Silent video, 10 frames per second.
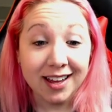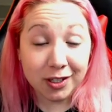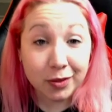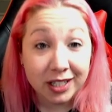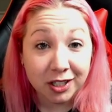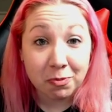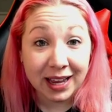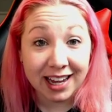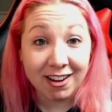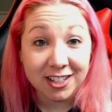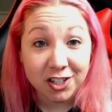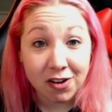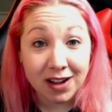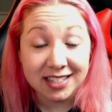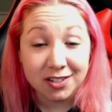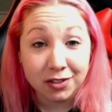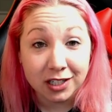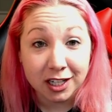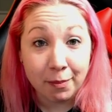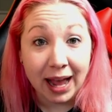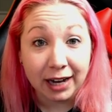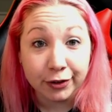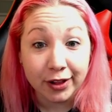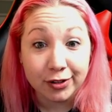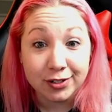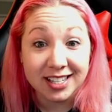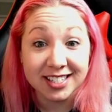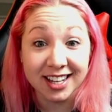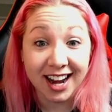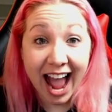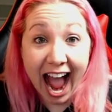you killed my character and I still get to come back for another season?